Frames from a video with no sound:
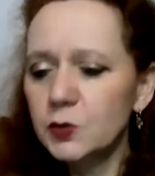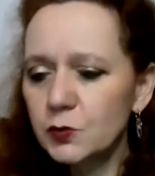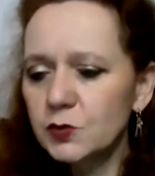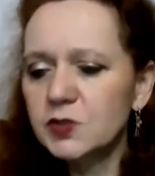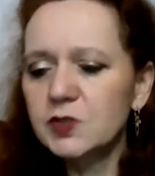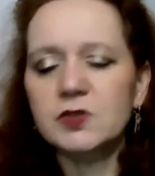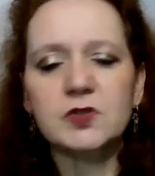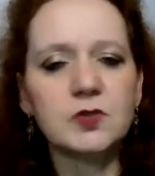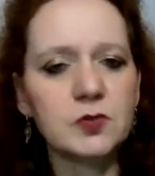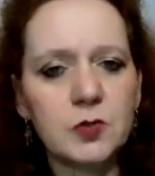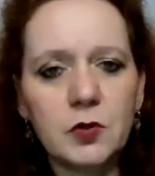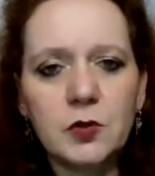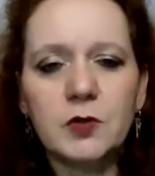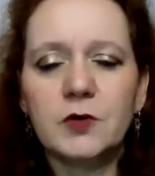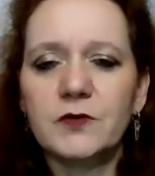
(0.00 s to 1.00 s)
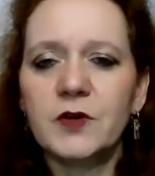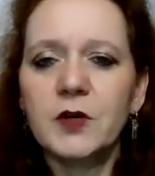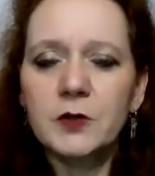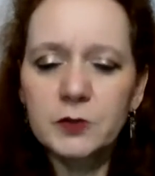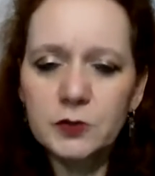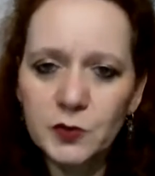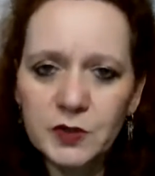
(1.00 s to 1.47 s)
You deserve
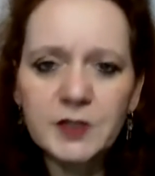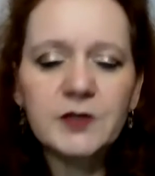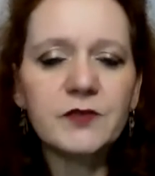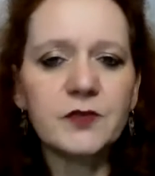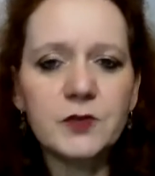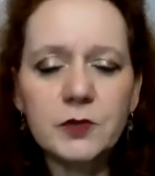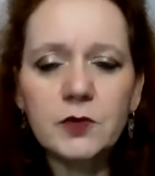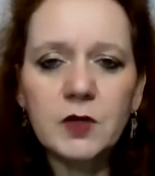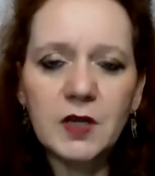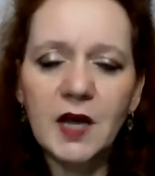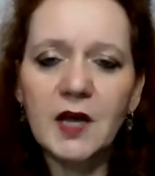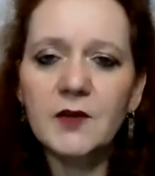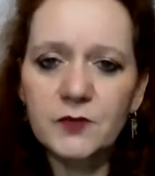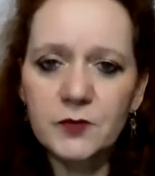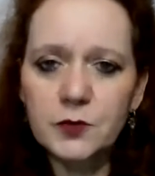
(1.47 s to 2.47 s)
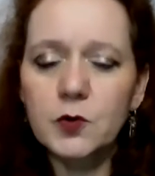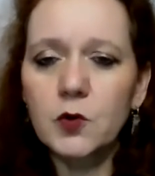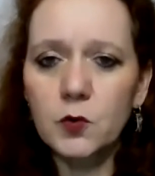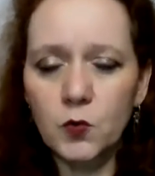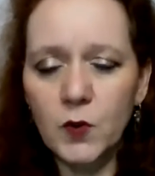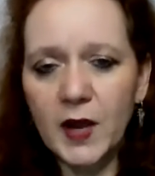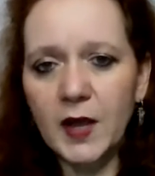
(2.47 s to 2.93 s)
to live your life
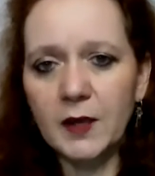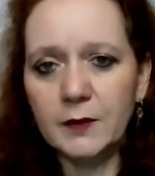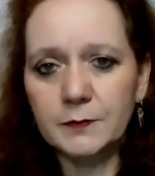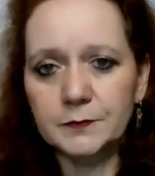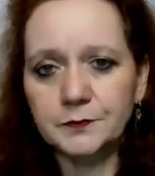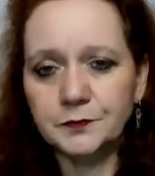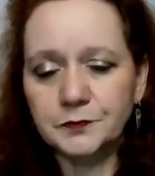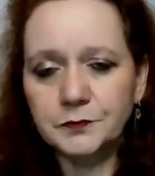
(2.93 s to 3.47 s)
your way.